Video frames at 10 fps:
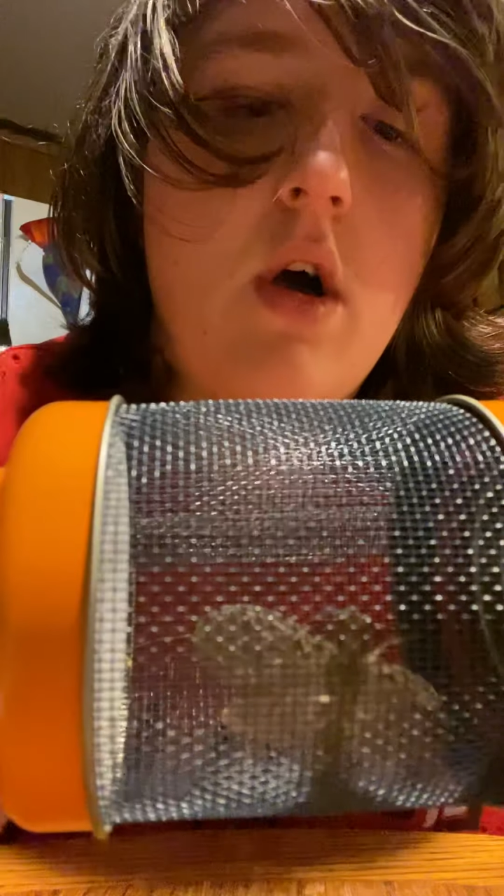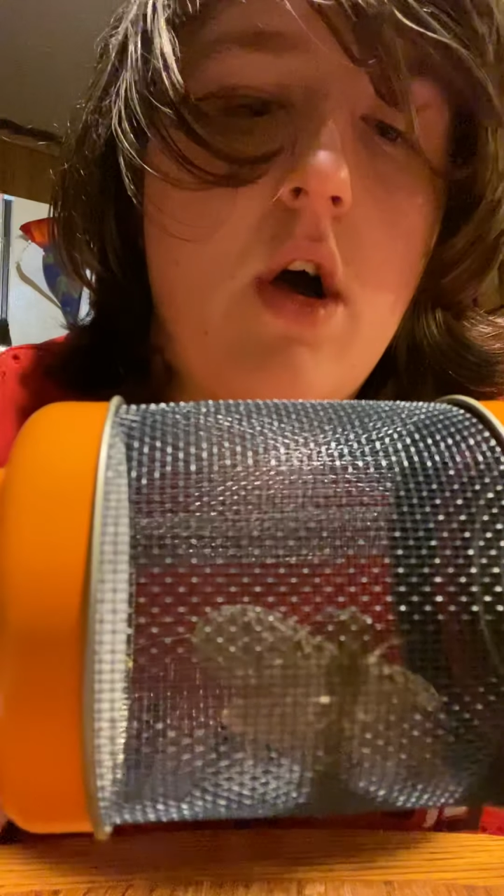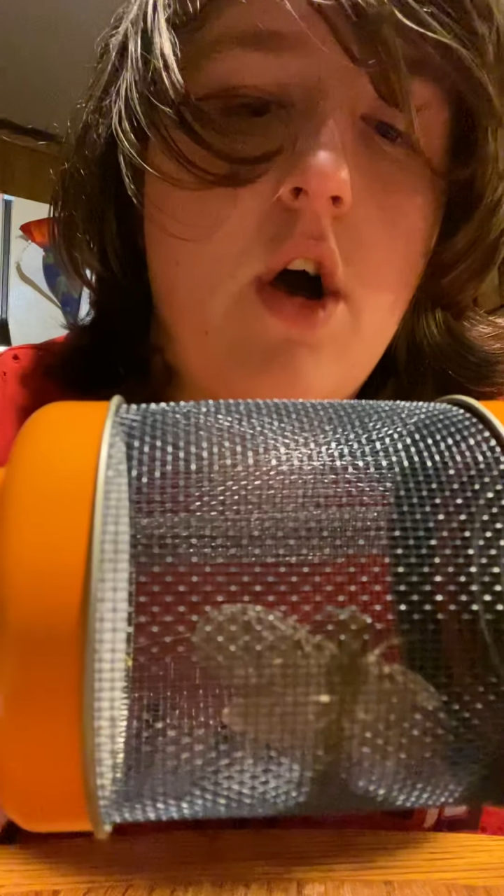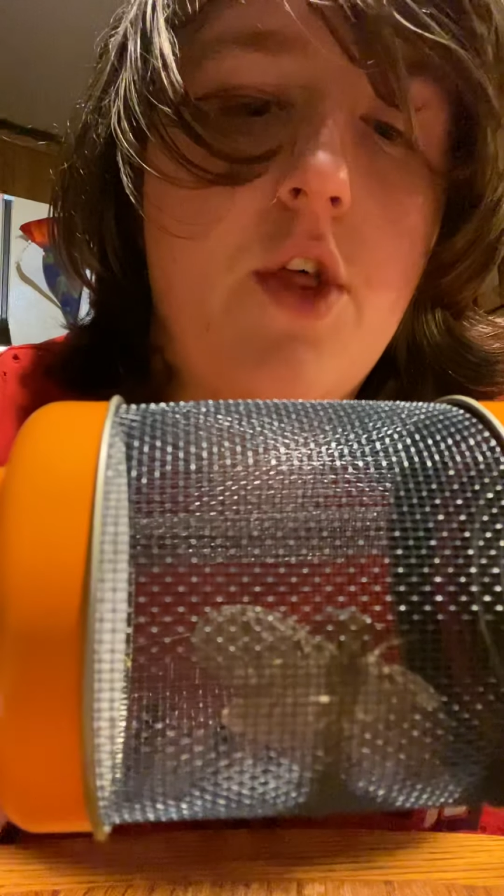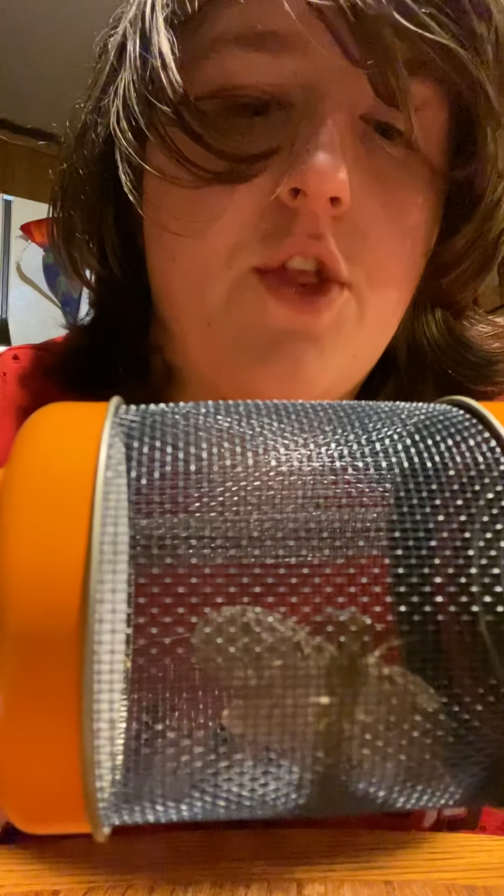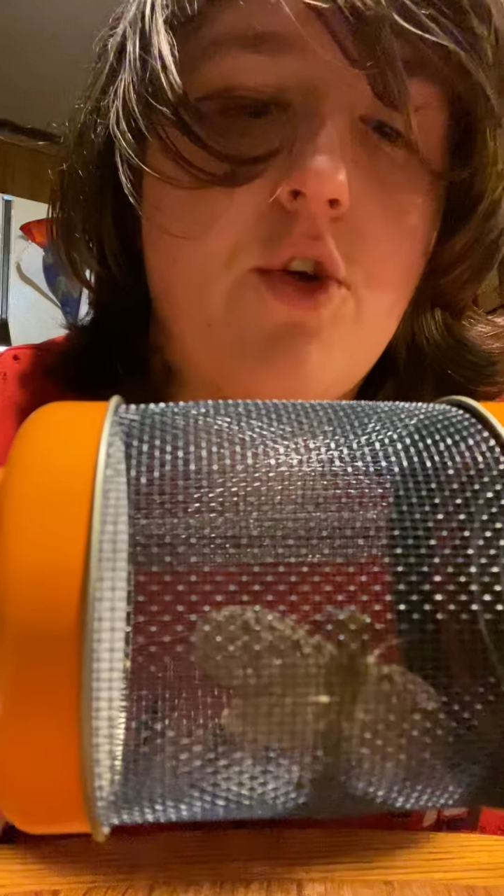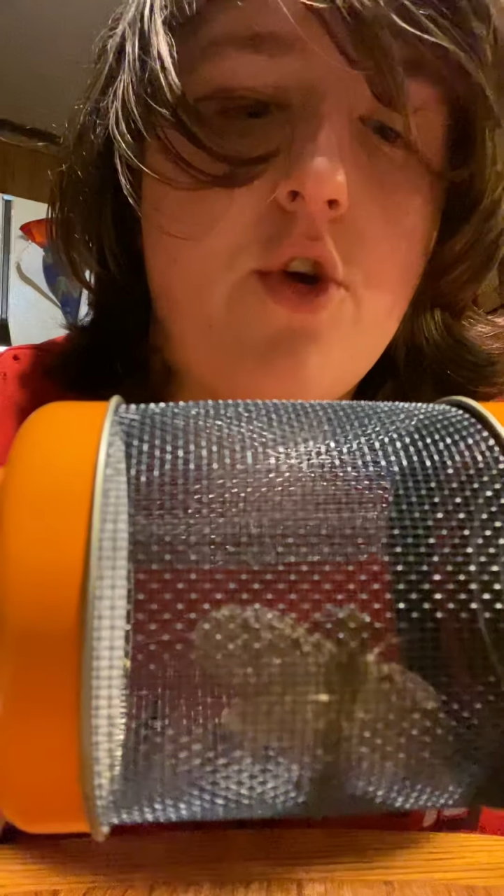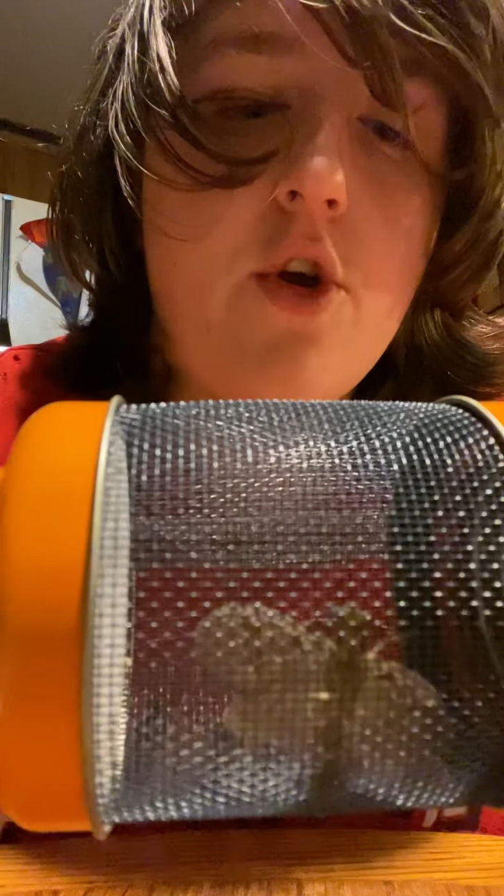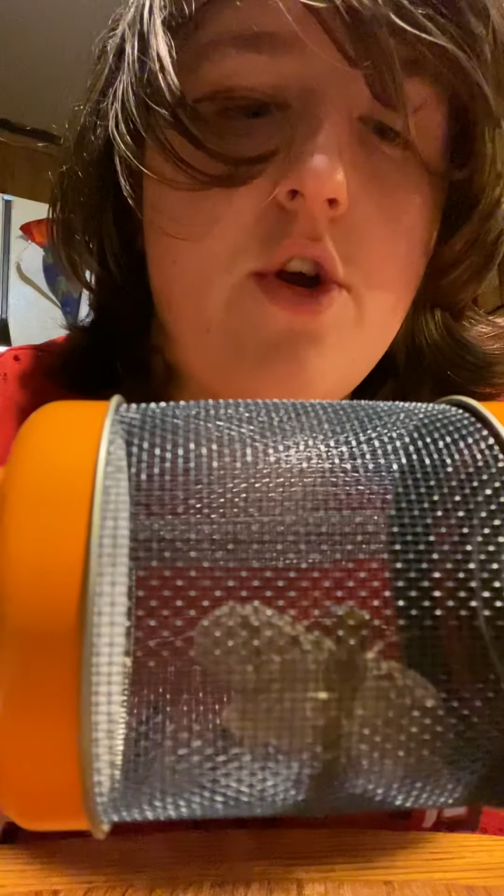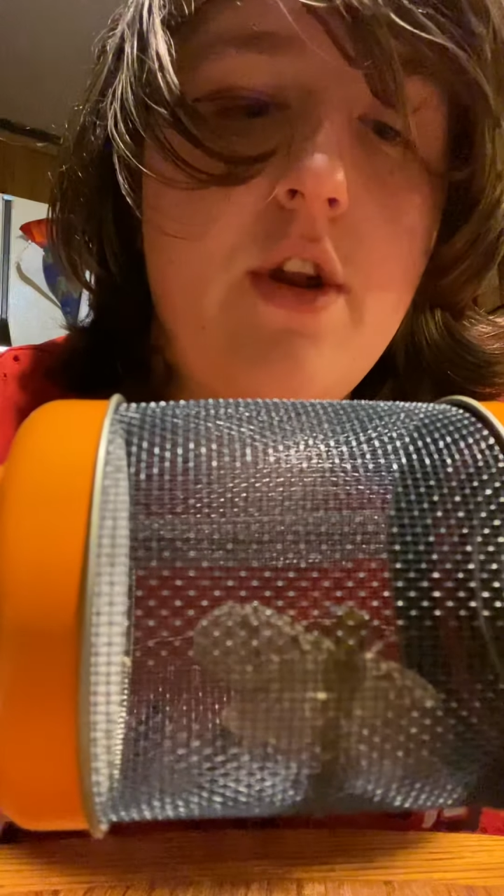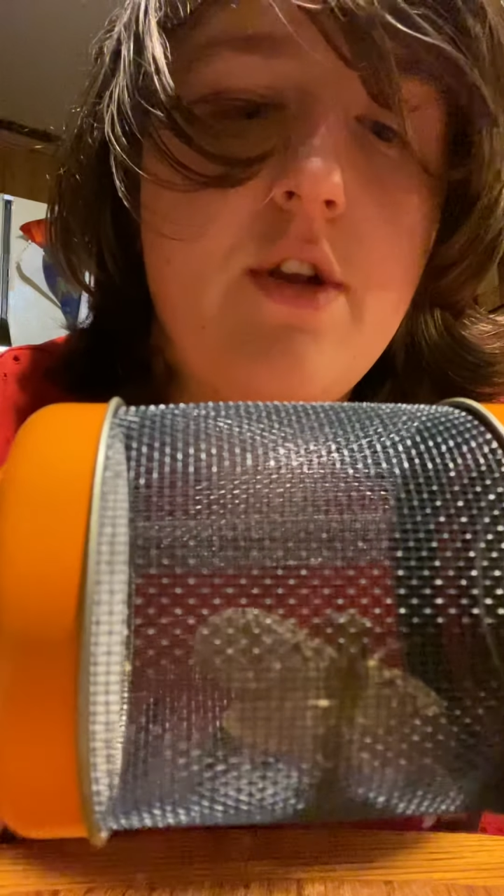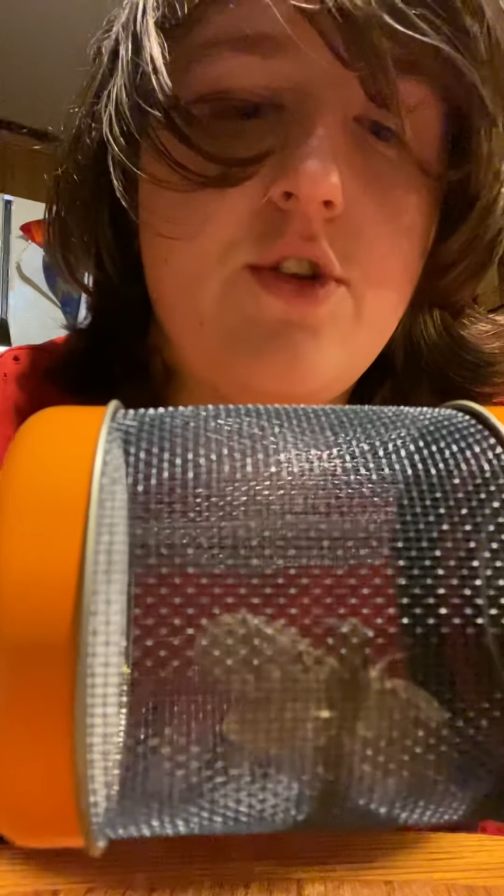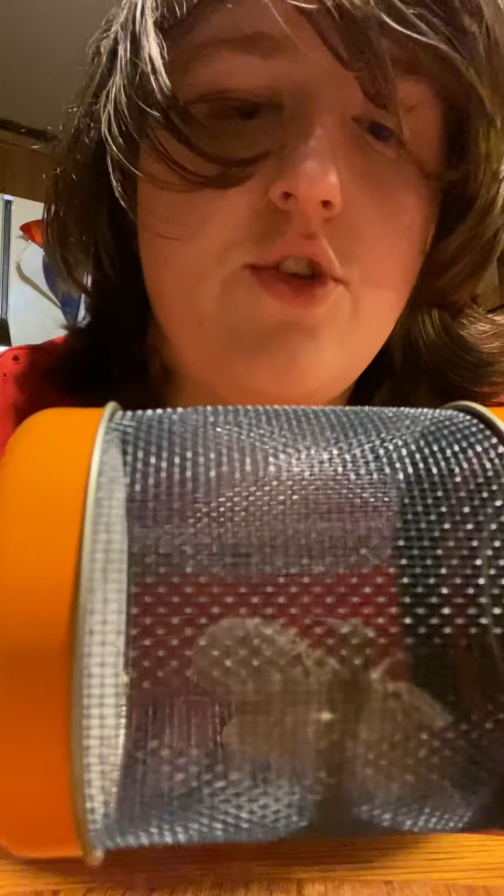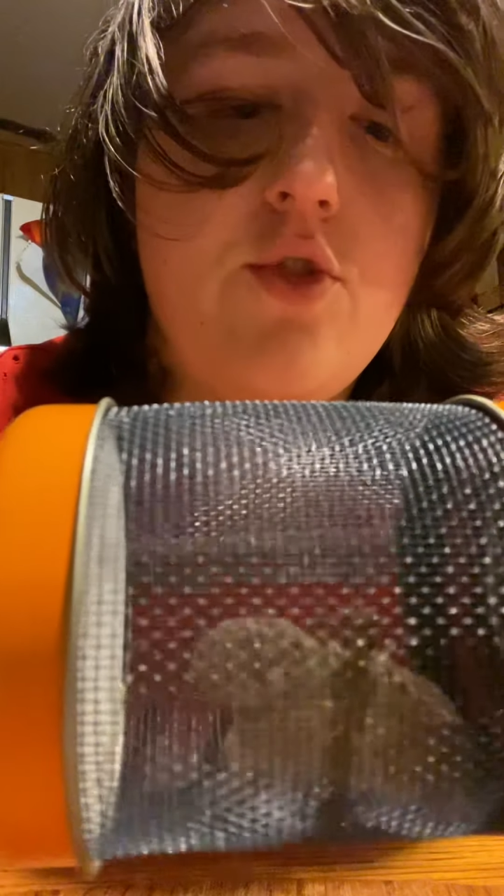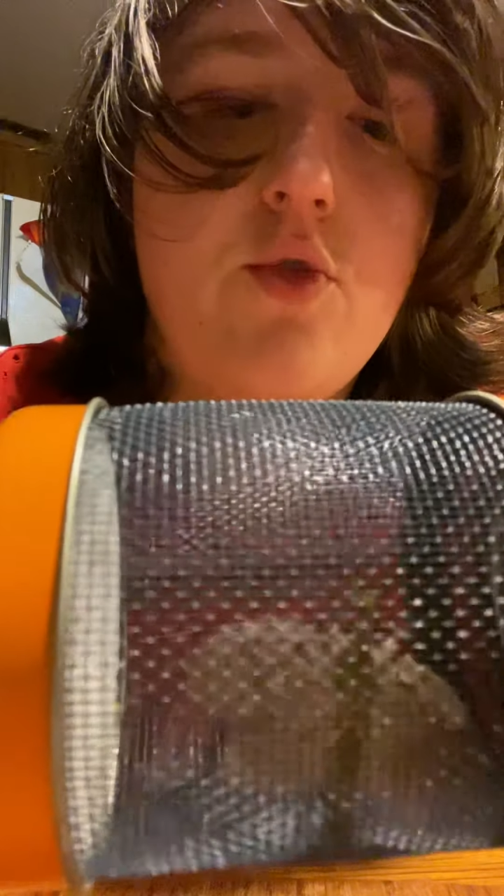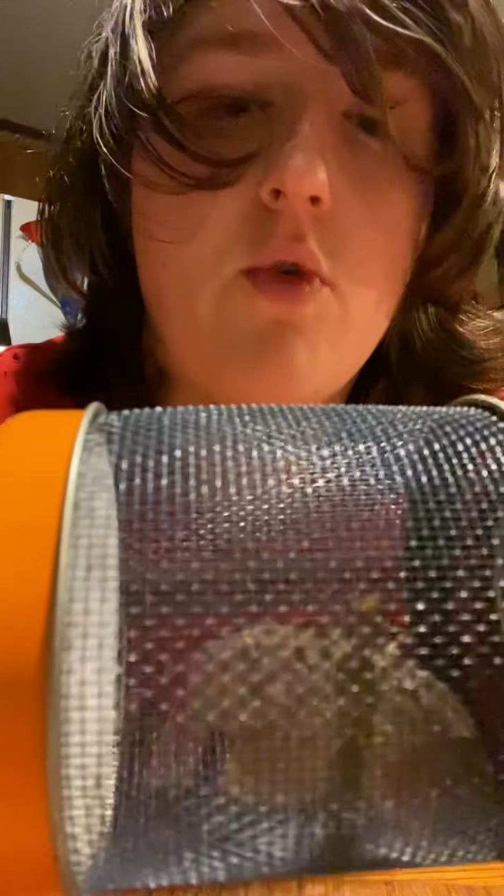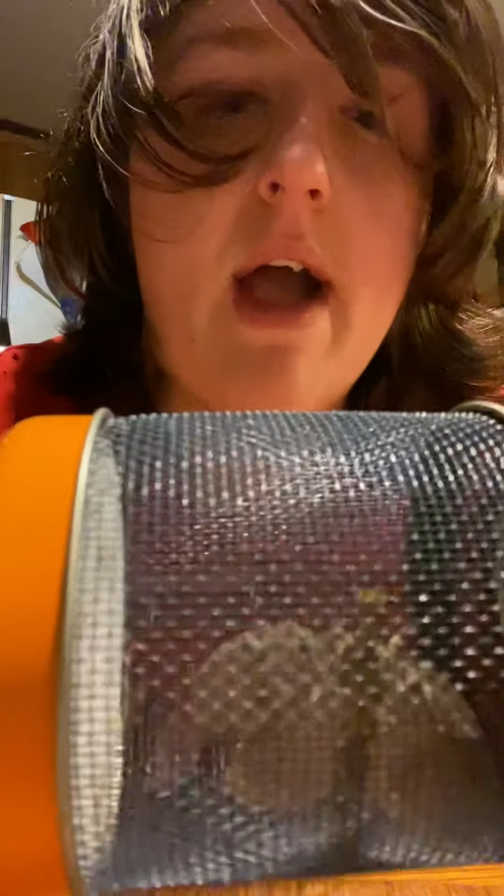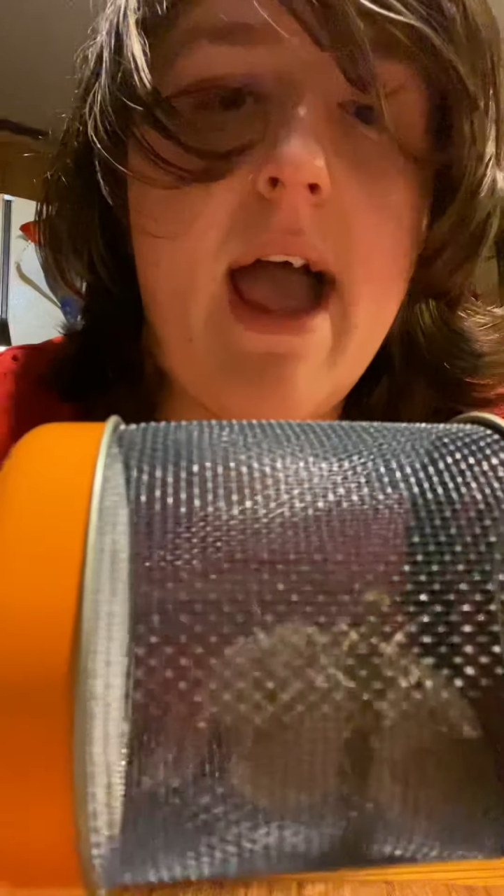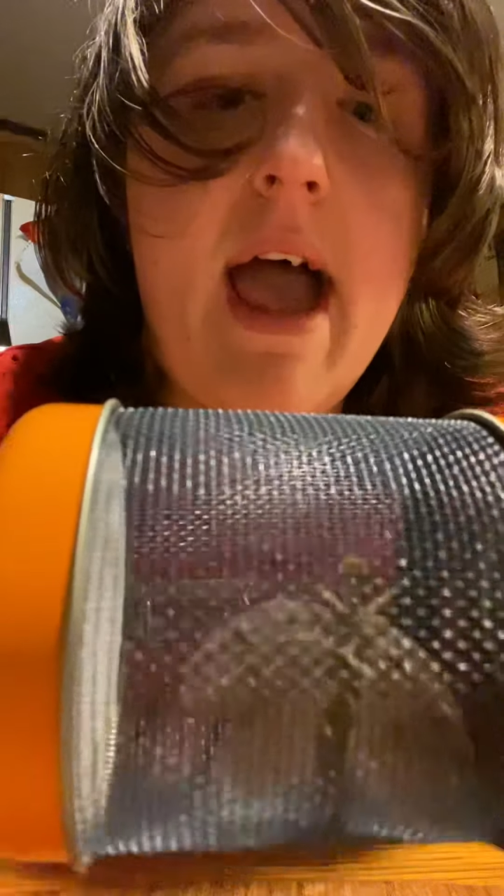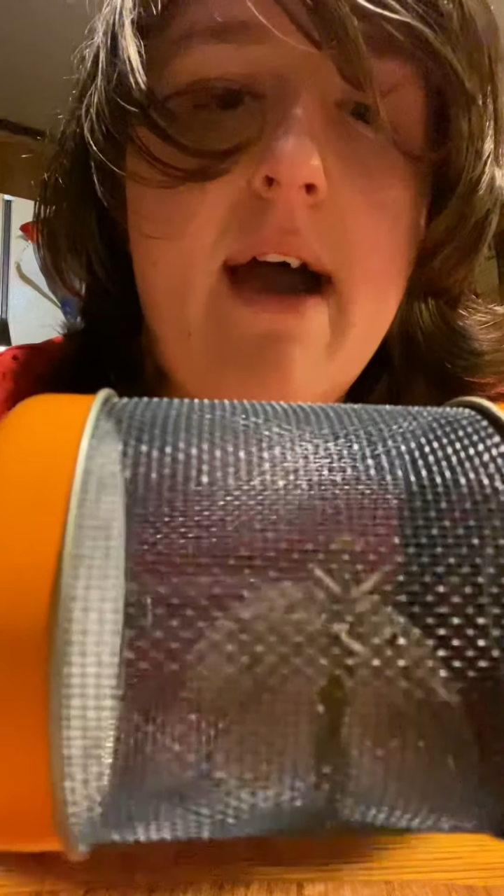a third to
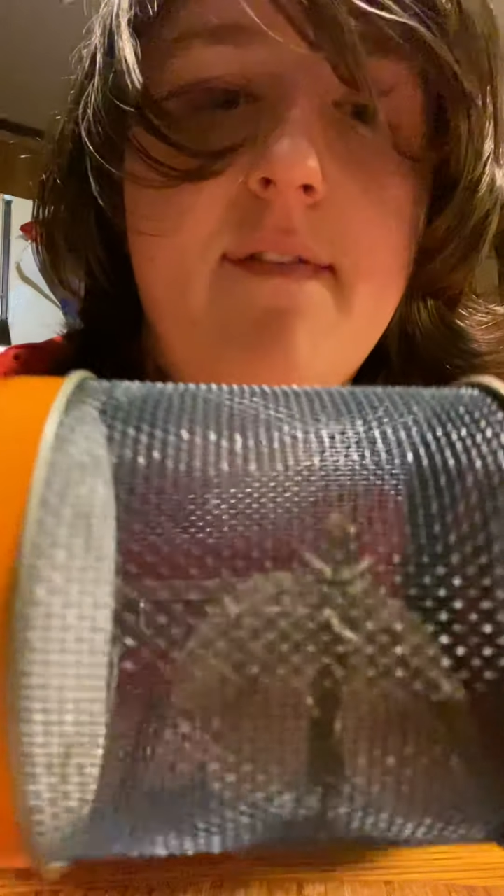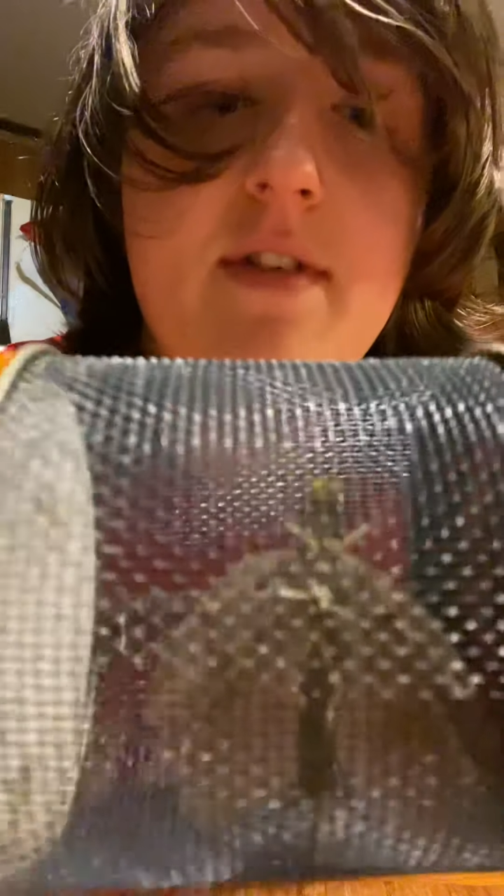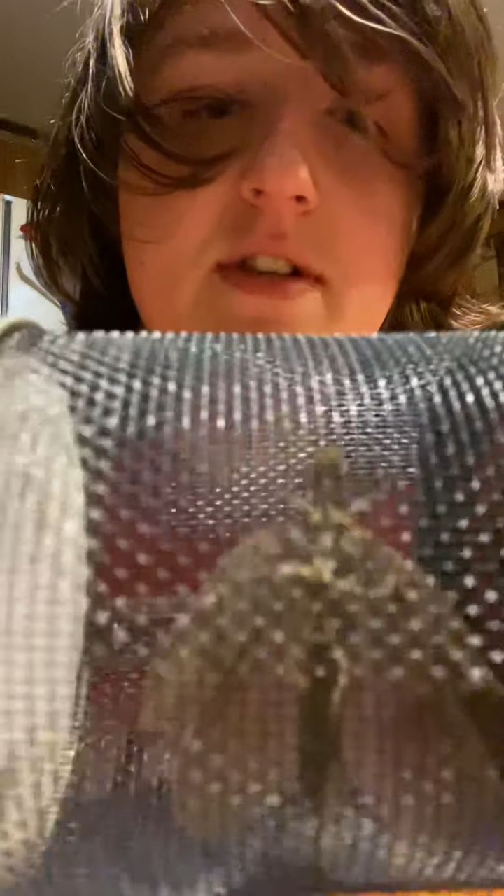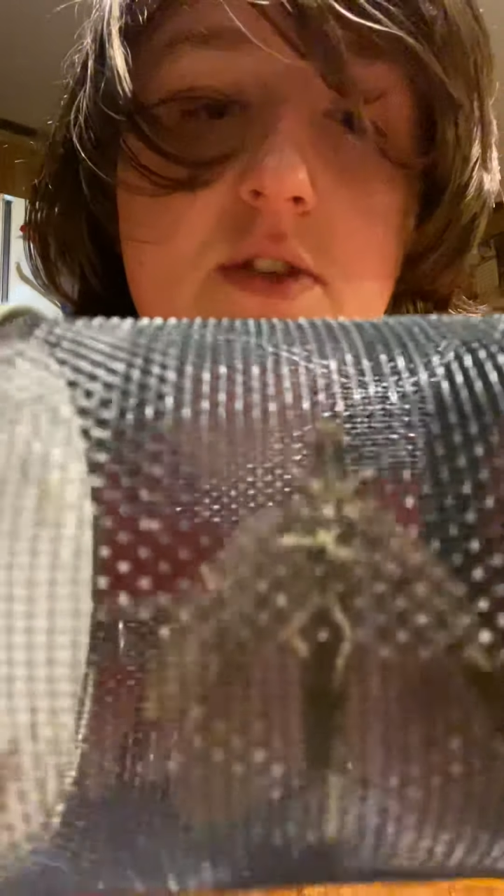half as